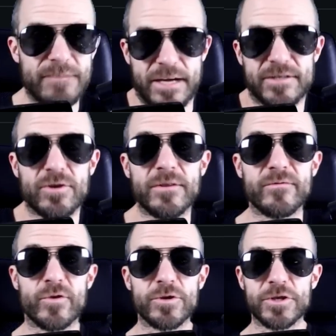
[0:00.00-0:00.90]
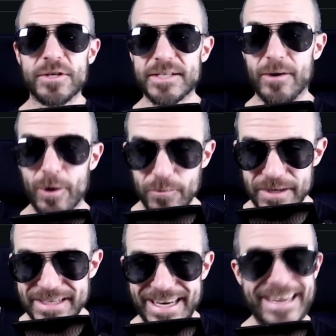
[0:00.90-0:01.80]
textual inversion is
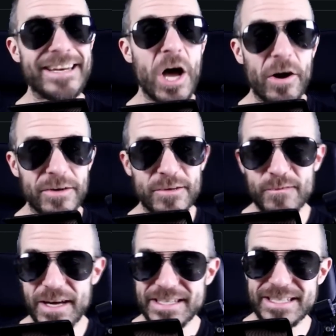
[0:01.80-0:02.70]
already in Hugging Face